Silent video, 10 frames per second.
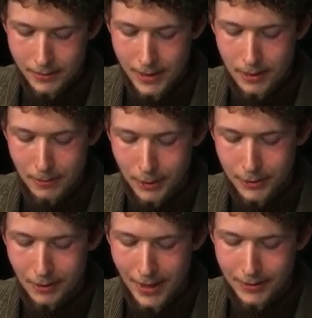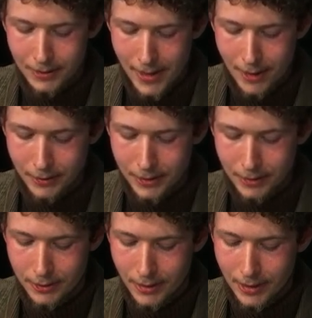Decommercializing
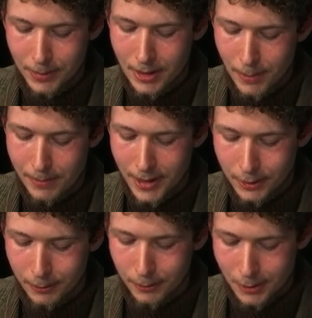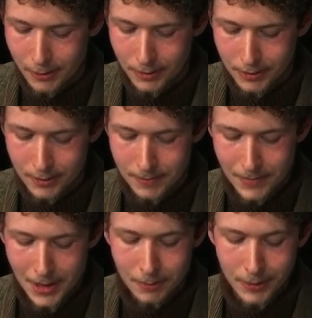heritage has become a major focus,
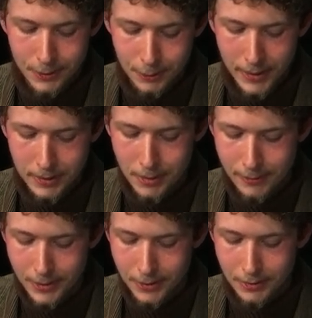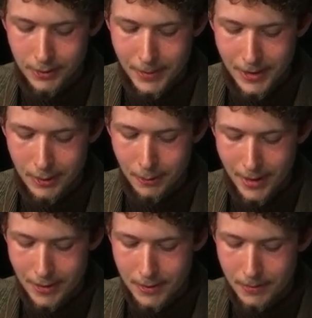with strict provisions being
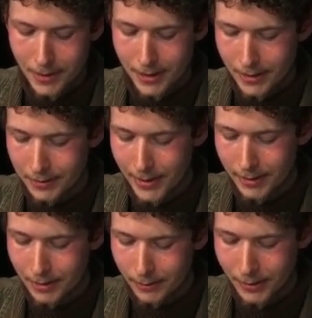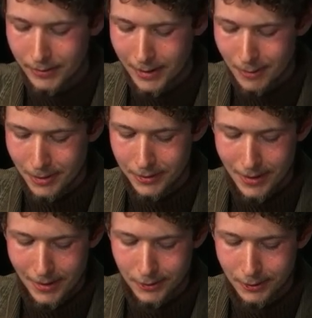created by the Executive Antiquities
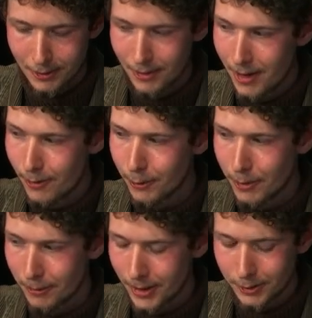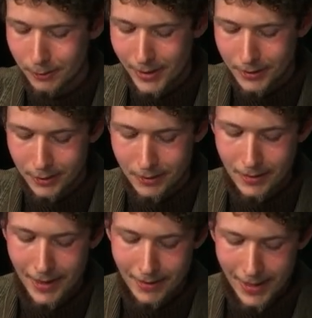Council for the
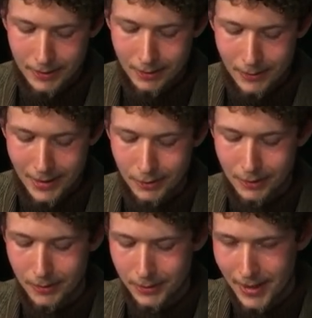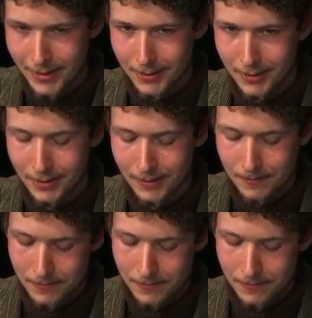preservation and excavation of sites.